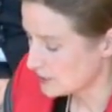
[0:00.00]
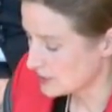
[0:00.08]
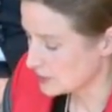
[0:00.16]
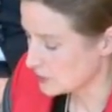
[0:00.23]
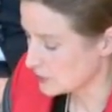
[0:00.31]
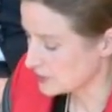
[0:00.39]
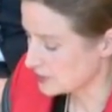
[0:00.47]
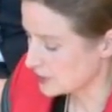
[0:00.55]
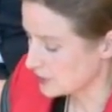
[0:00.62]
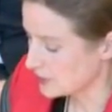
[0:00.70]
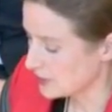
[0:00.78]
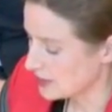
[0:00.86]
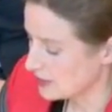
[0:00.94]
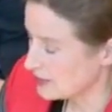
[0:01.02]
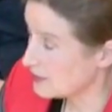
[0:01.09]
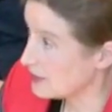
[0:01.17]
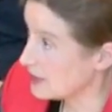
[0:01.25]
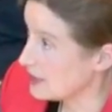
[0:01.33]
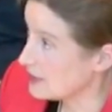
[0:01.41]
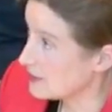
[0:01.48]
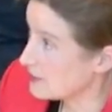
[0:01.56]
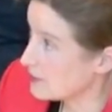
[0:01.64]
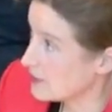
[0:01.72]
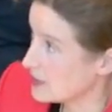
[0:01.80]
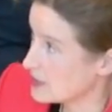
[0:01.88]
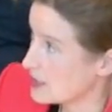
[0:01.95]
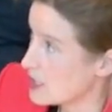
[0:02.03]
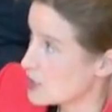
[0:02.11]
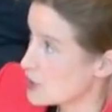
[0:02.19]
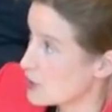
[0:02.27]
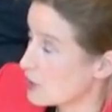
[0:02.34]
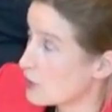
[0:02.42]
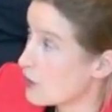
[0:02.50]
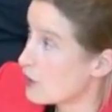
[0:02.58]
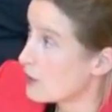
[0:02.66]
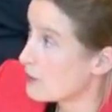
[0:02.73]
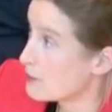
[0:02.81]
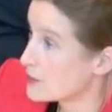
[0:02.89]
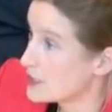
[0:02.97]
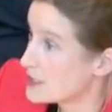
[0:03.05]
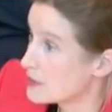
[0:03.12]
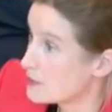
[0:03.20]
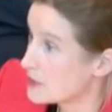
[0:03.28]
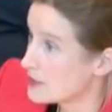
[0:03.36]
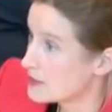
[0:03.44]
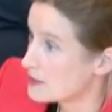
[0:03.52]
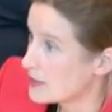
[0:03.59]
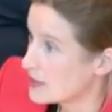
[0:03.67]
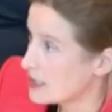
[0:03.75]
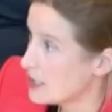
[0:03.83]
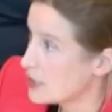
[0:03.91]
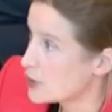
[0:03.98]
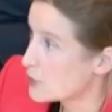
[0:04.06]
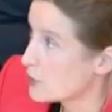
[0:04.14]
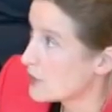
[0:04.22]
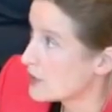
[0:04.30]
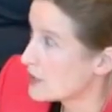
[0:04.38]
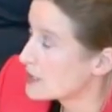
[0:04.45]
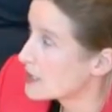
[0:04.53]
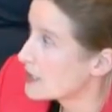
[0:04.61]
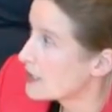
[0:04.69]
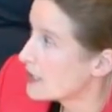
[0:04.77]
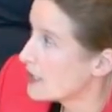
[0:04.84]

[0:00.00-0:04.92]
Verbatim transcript: but also the international law principle that each word